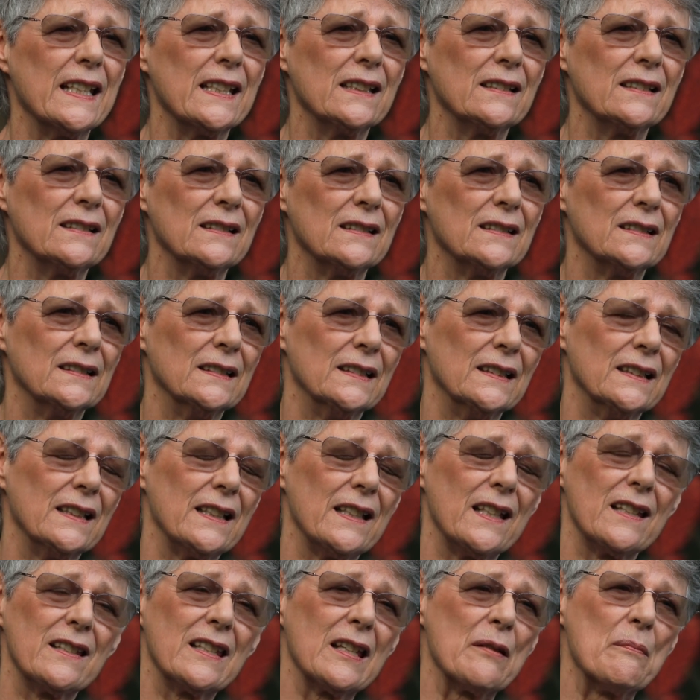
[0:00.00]
in?
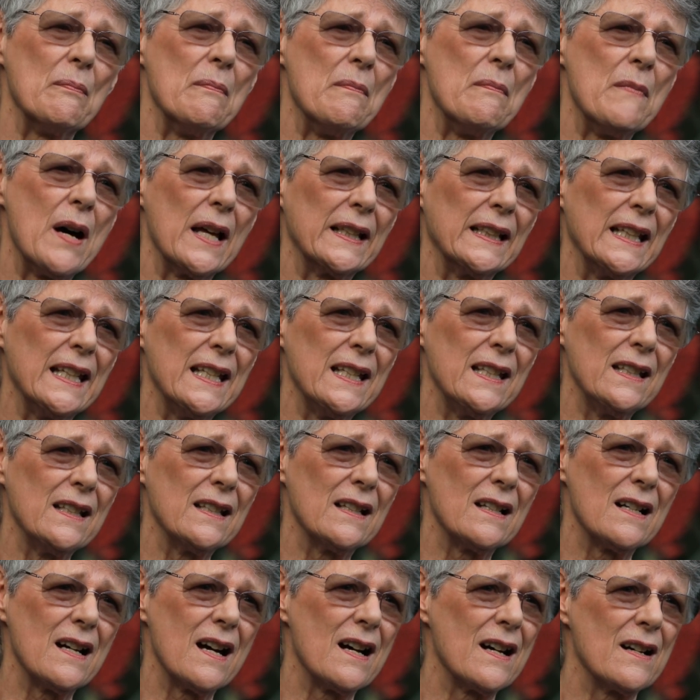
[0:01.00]
Is it money?